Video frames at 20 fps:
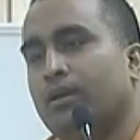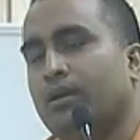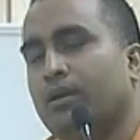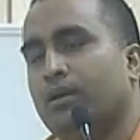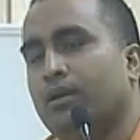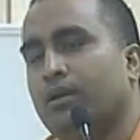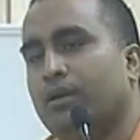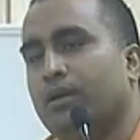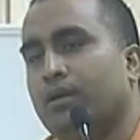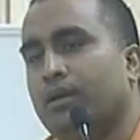
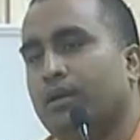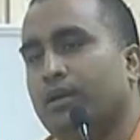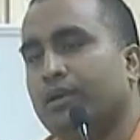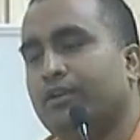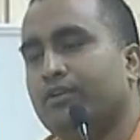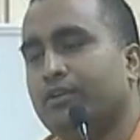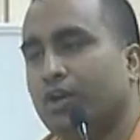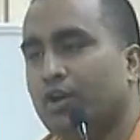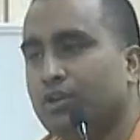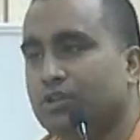It talks
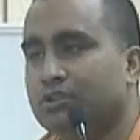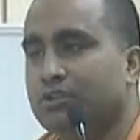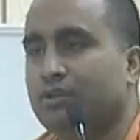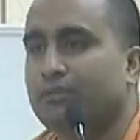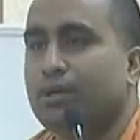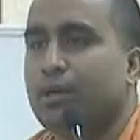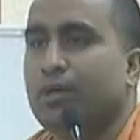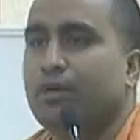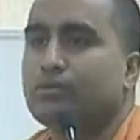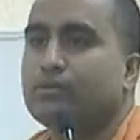
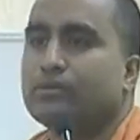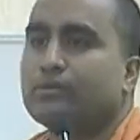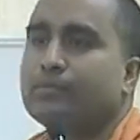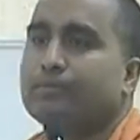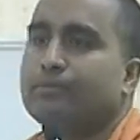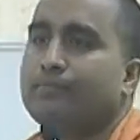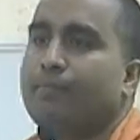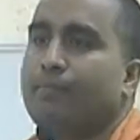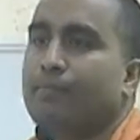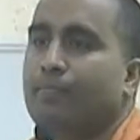about
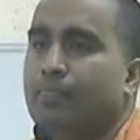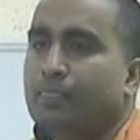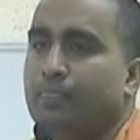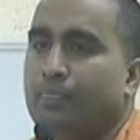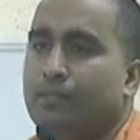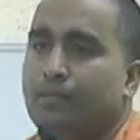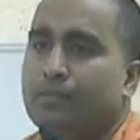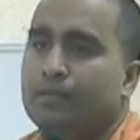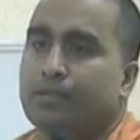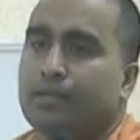
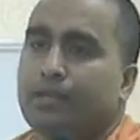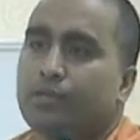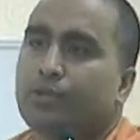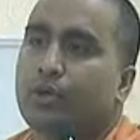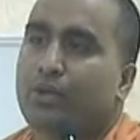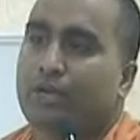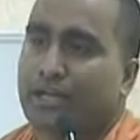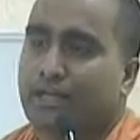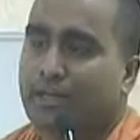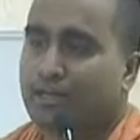
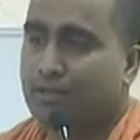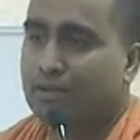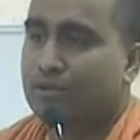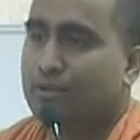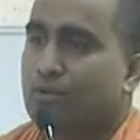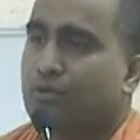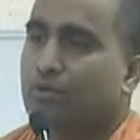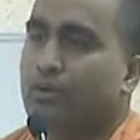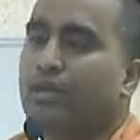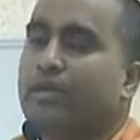demonic
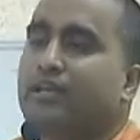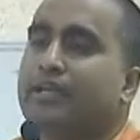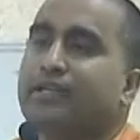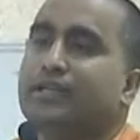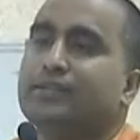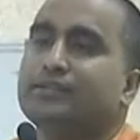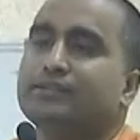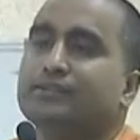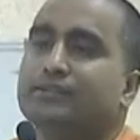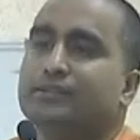qualities
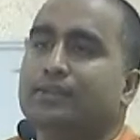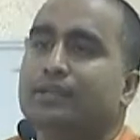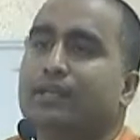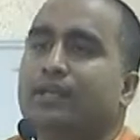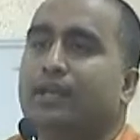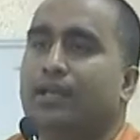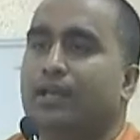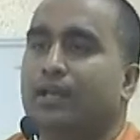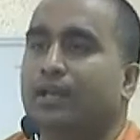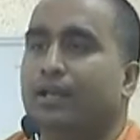
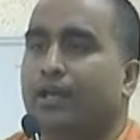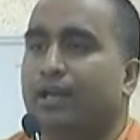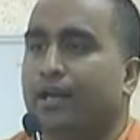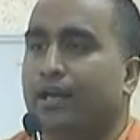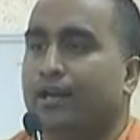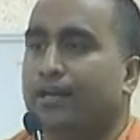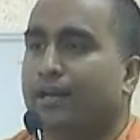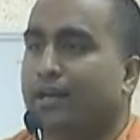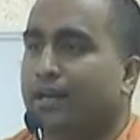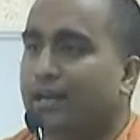and
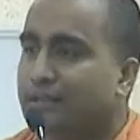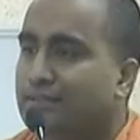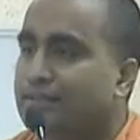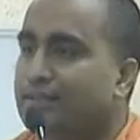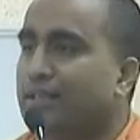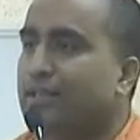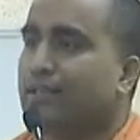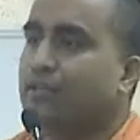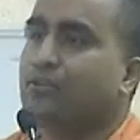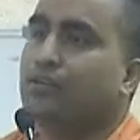angelic
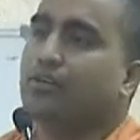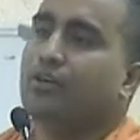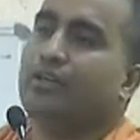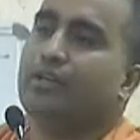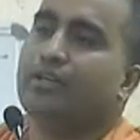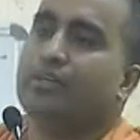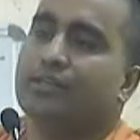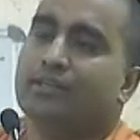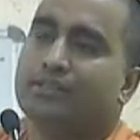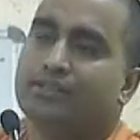qualities,
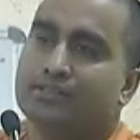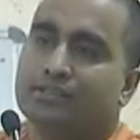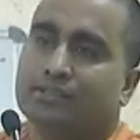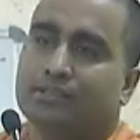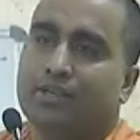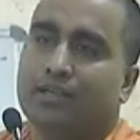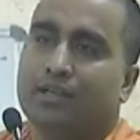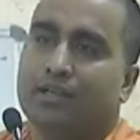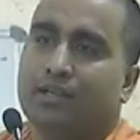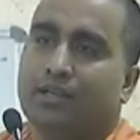
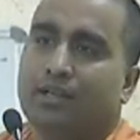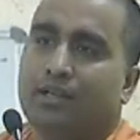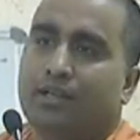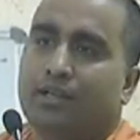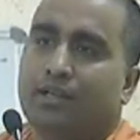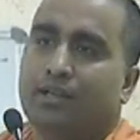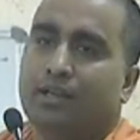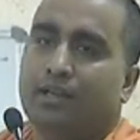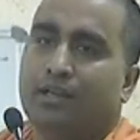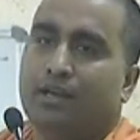
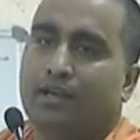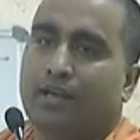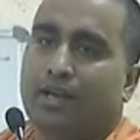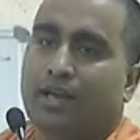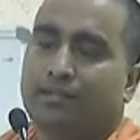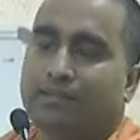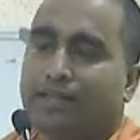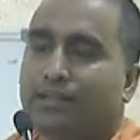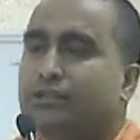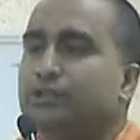and that's
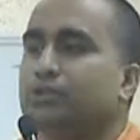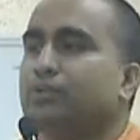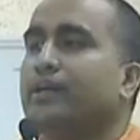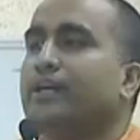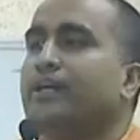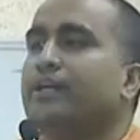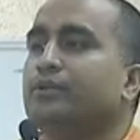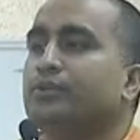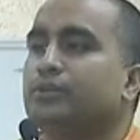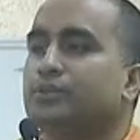why it was
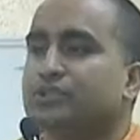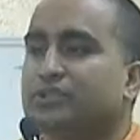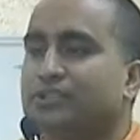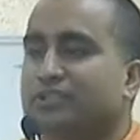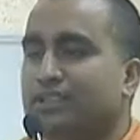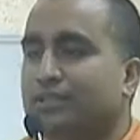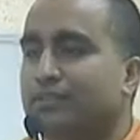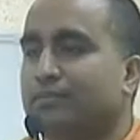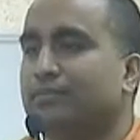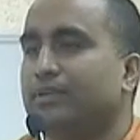termed
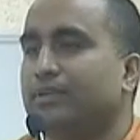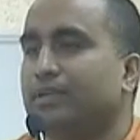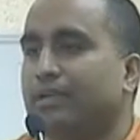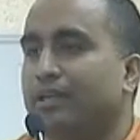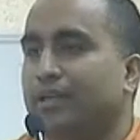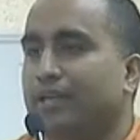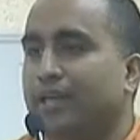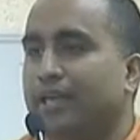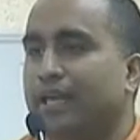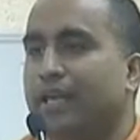
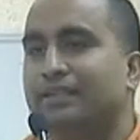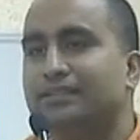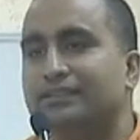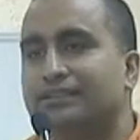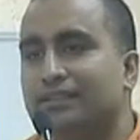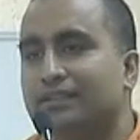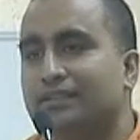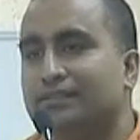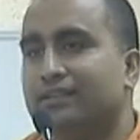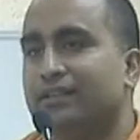angels and
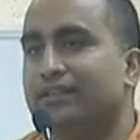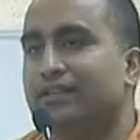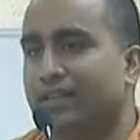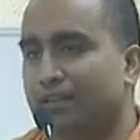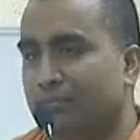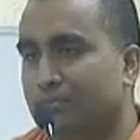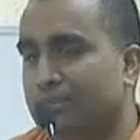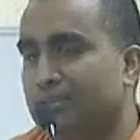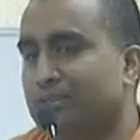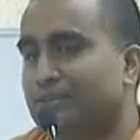demons.
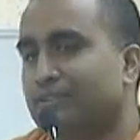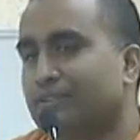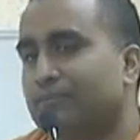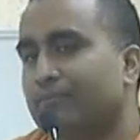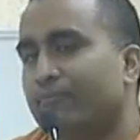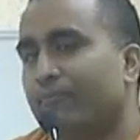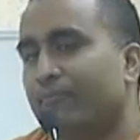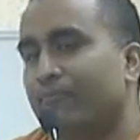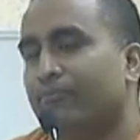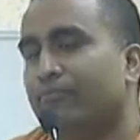
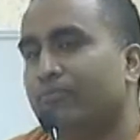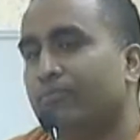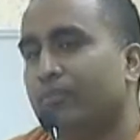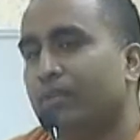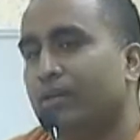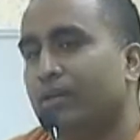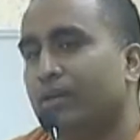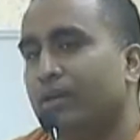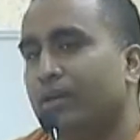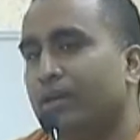
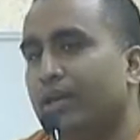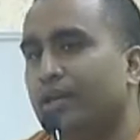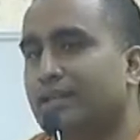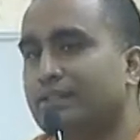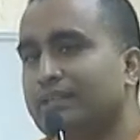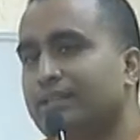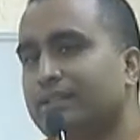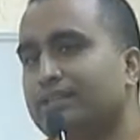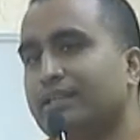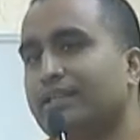Angels and
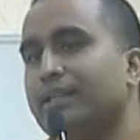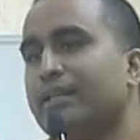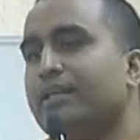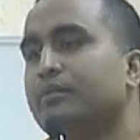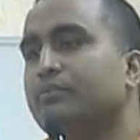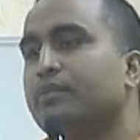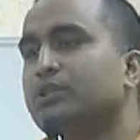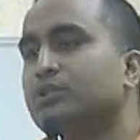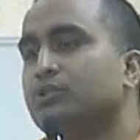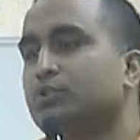demons
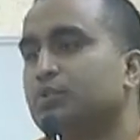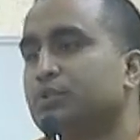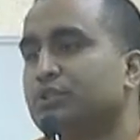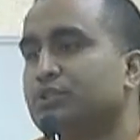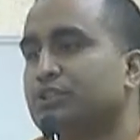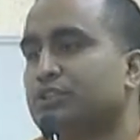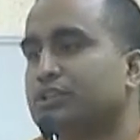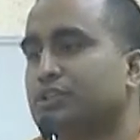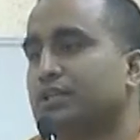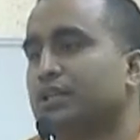which
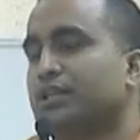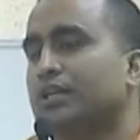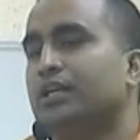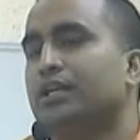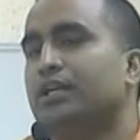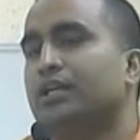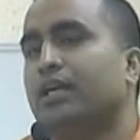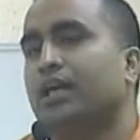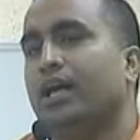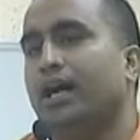
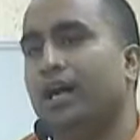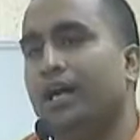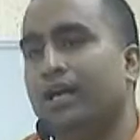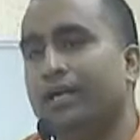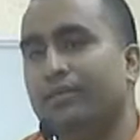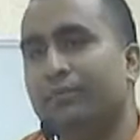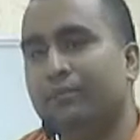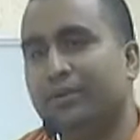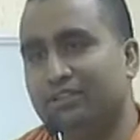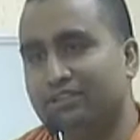are
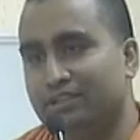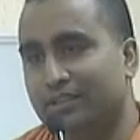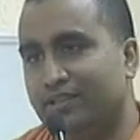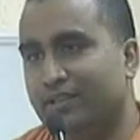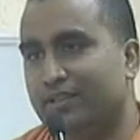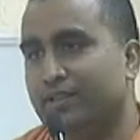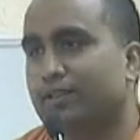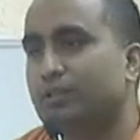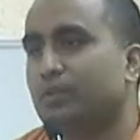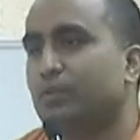present
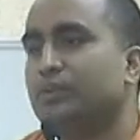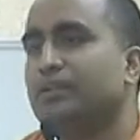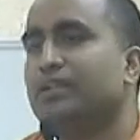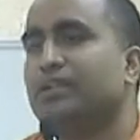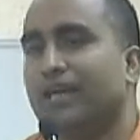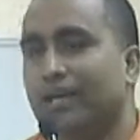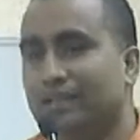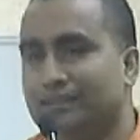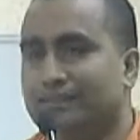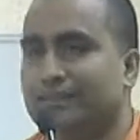within
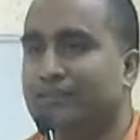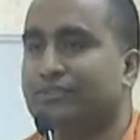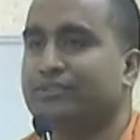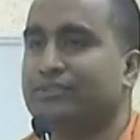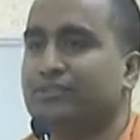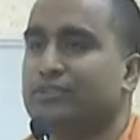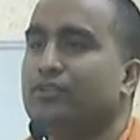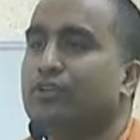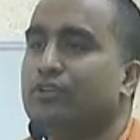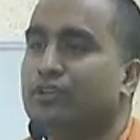ourselves, not
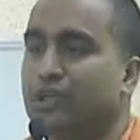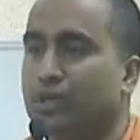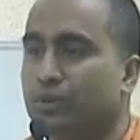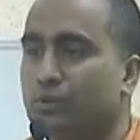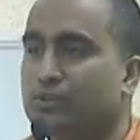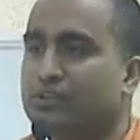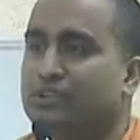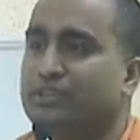outside.